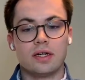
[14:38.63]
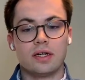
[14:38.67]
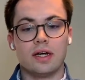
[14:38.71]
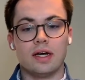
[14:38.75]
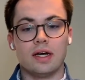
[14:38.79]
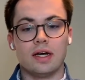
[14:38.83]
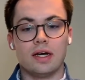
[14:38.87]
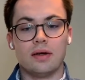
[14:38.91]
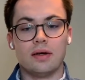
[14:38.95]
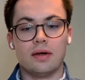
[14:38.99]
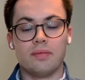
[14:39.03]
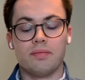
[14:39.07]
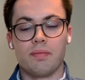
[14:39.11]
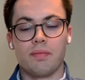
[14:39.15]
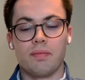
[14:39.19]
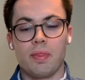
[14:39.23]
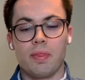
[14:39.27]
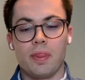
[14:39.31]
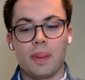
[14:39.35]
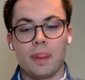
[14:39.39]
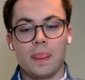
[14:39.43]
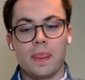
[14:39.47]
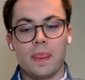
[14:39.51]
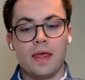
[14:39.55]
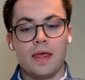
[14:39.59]

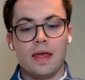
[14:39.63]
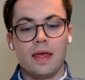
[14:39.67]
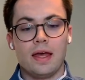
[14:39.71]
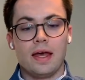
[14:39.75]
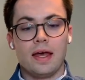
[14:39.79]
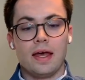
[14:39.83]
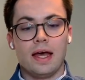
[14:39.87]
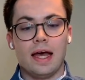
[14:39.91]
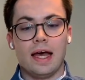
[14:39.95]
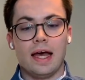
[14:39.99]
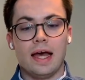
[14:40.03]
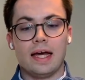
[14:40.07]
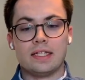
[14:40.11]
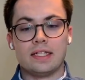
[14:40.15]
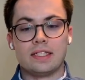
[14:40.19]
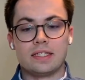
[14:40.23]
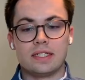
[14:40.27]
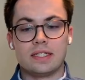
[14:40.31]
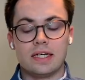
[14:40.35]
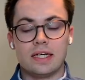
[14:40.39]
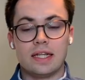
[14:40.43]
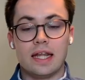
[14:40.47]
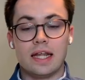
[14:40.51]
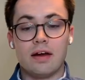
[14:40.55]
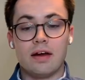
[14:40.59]
and
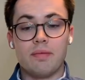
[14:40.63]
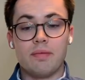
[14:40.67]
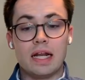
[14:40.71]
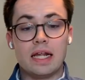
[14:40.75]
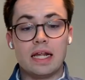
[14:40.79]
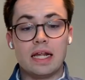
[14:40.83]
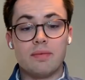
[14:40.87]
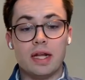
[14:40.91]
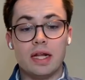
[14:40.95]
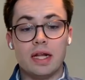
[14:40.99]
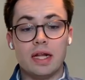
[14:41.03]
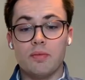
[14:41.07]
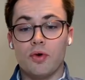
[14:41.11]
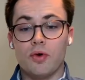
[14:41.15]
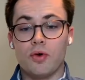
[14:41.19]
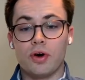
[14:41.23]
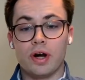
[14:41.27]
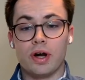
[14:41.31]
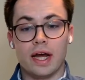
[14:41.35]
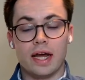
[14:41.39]
there are many more,